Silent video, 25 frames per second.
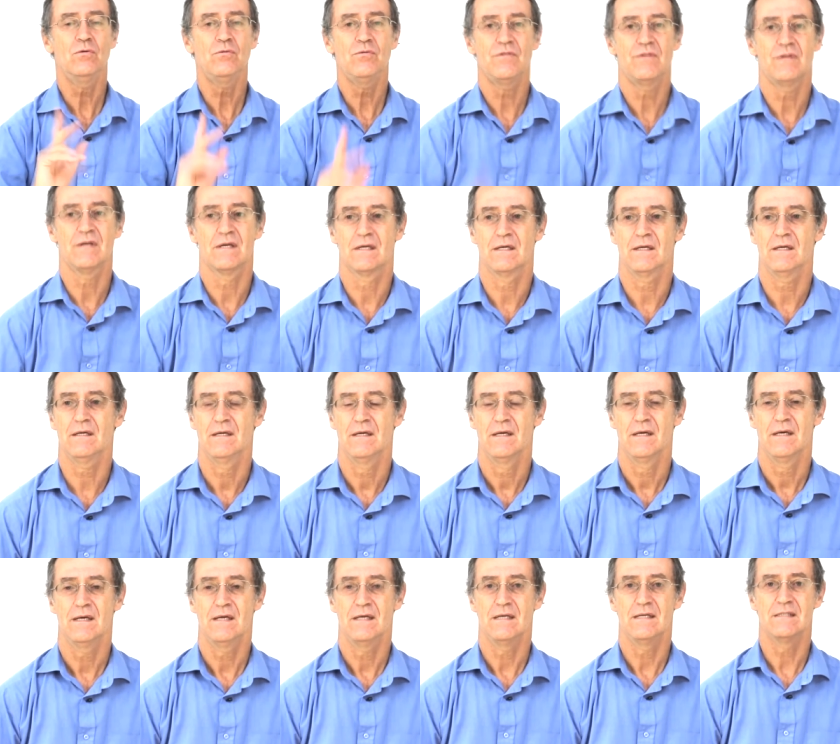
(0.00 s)
thing
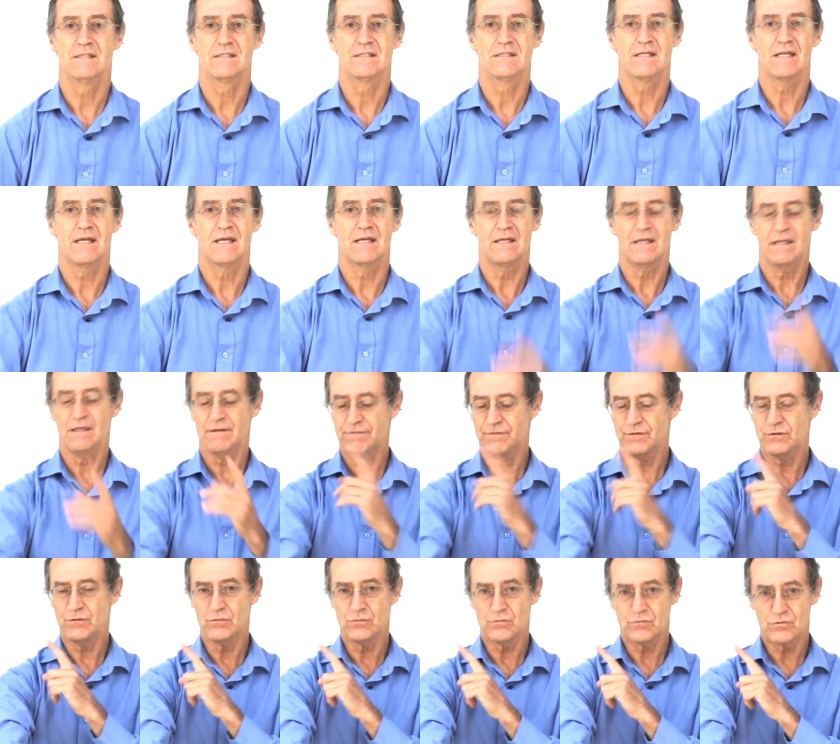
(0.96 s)
is that
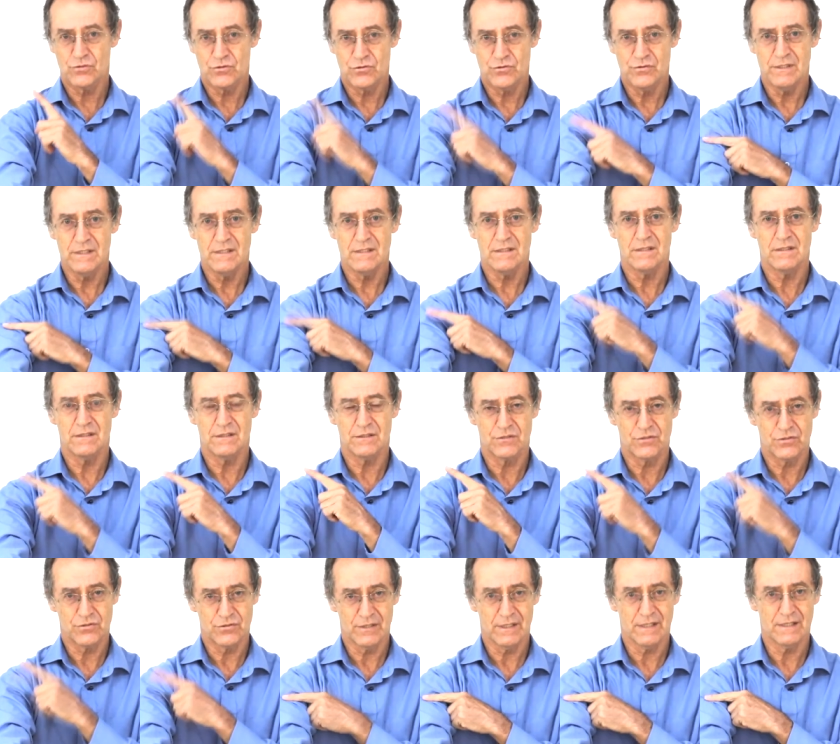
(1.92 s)
if you treat the
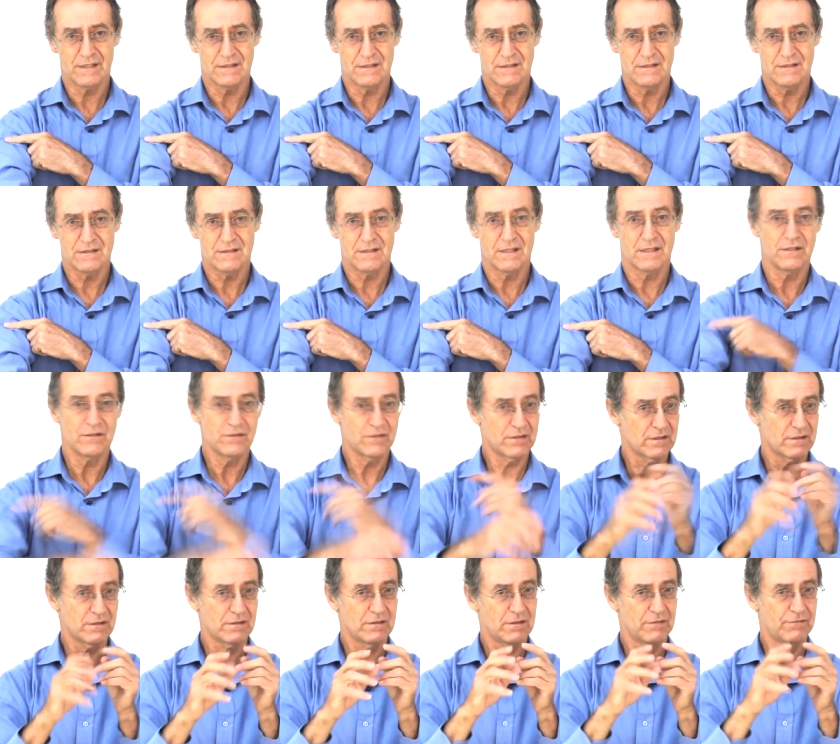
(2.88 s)
triggers, and you're
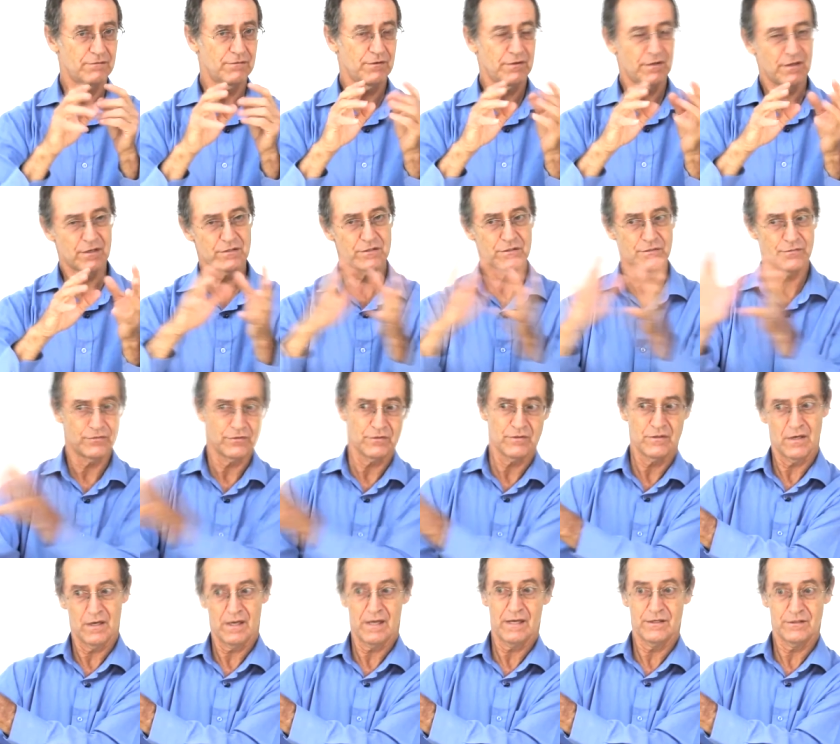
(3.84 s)
going to, for those of you who
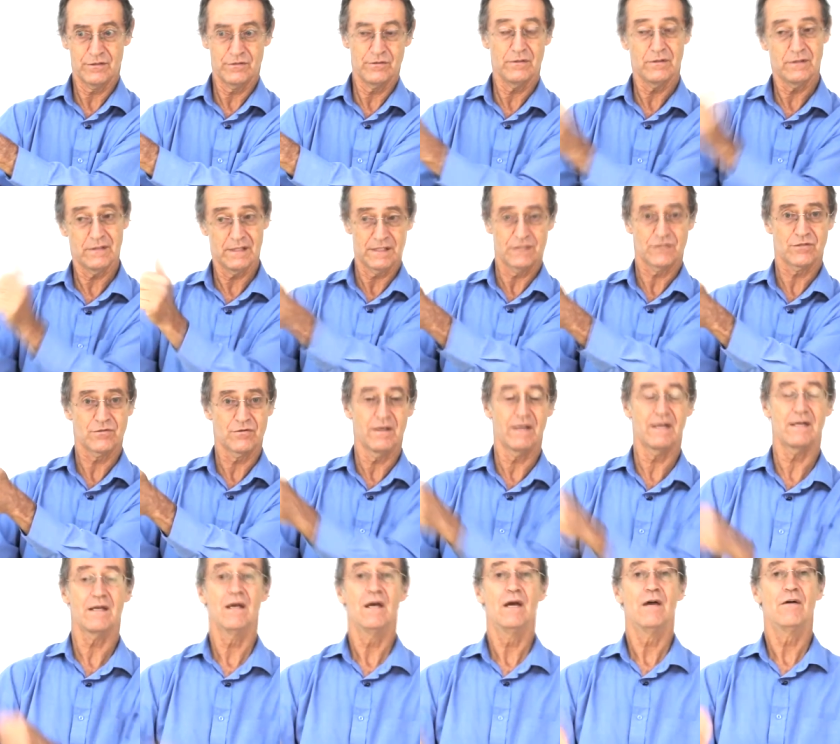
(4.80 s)
know how to do it, that's
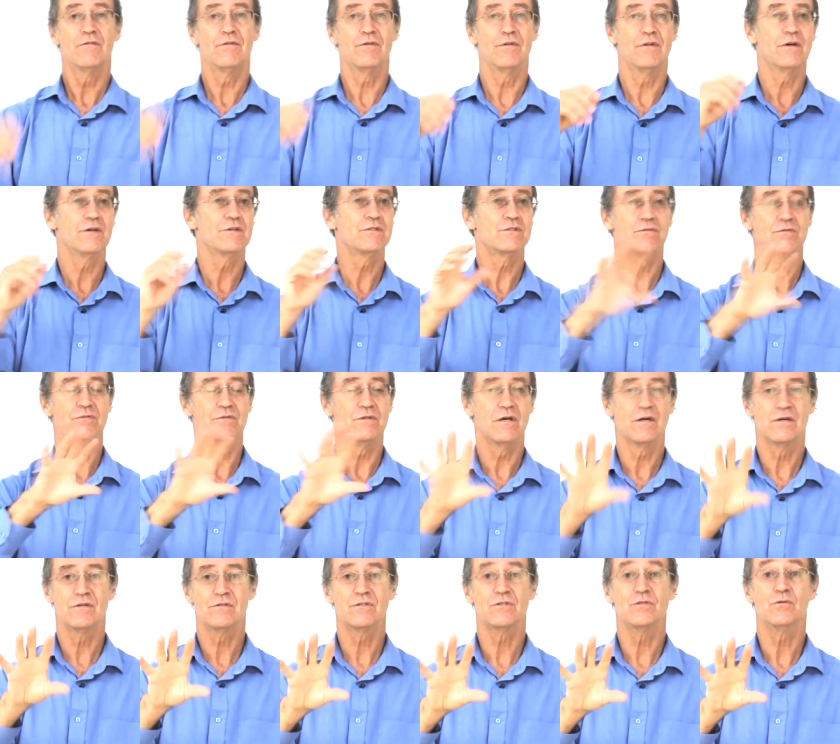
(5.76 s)
great. For those who
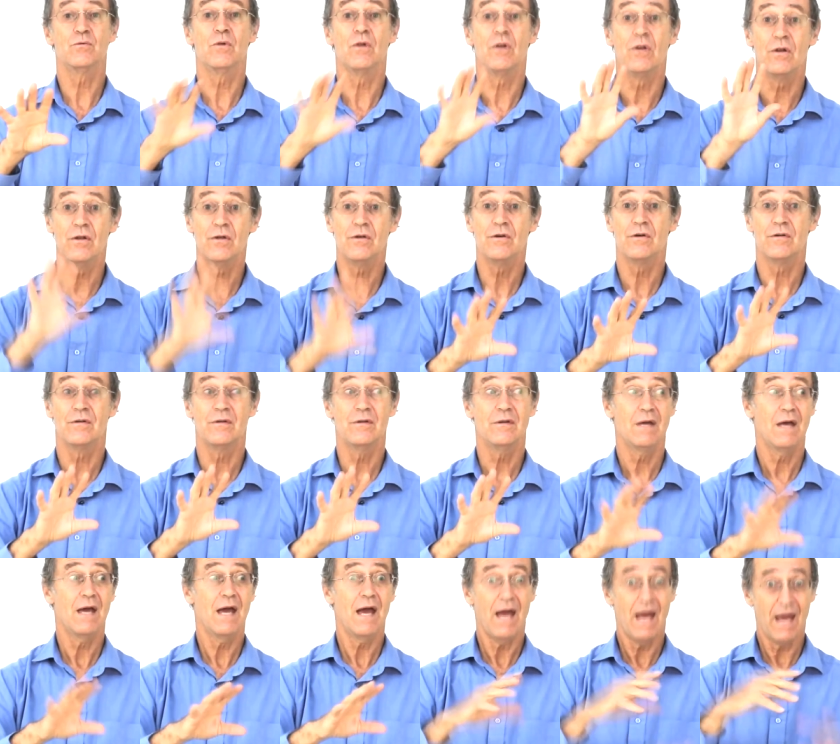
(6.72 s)
don't, you will learn
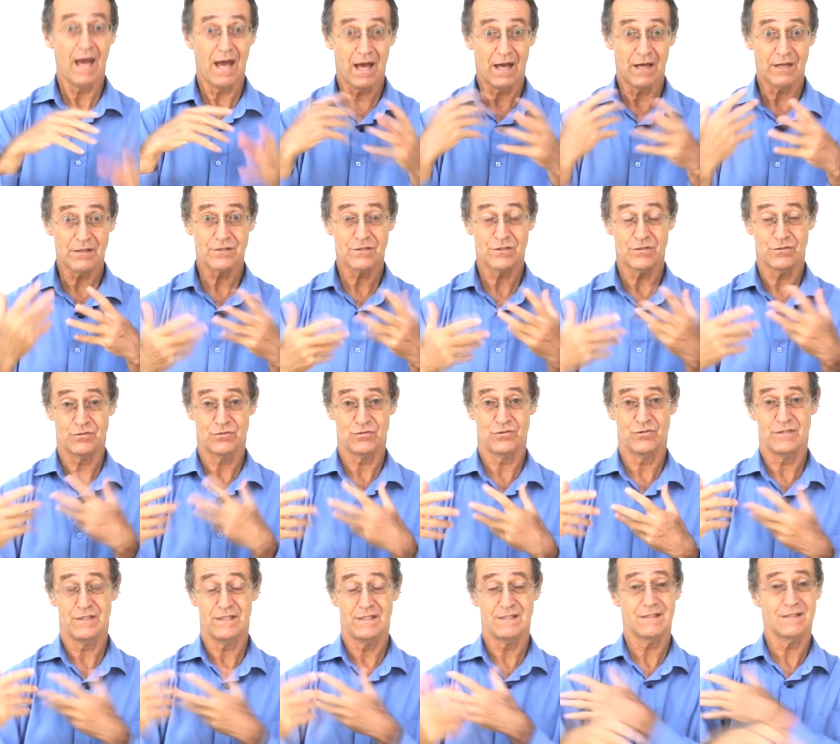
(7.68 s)
how to
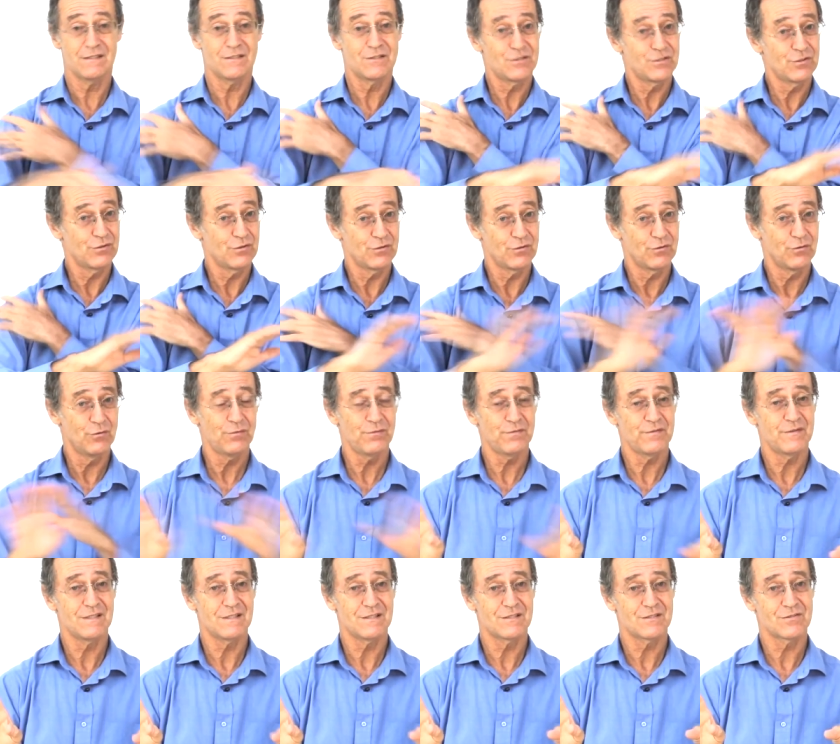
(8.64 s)
treat and turn off
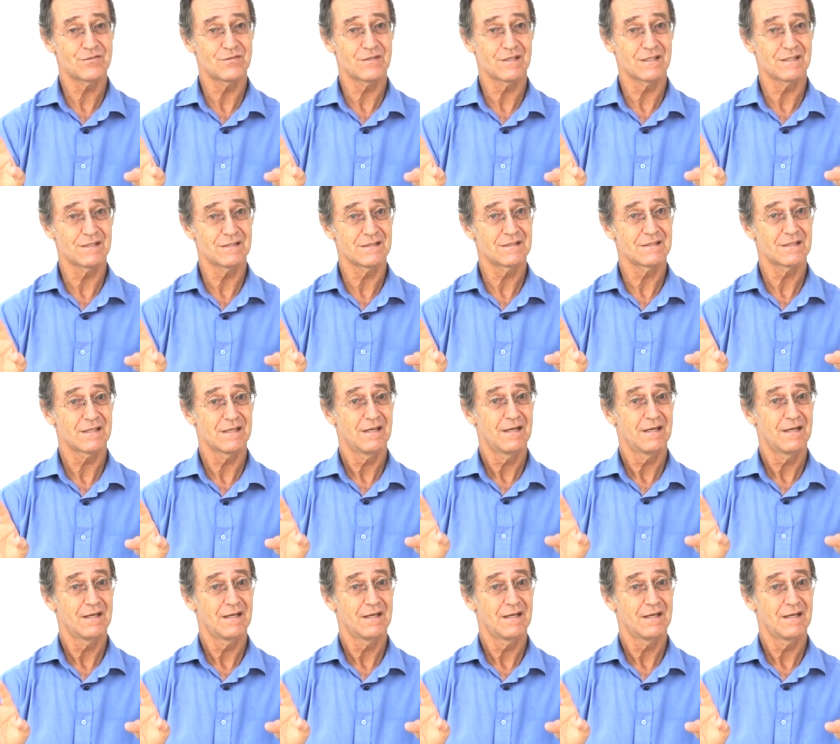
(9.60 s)
these triggers.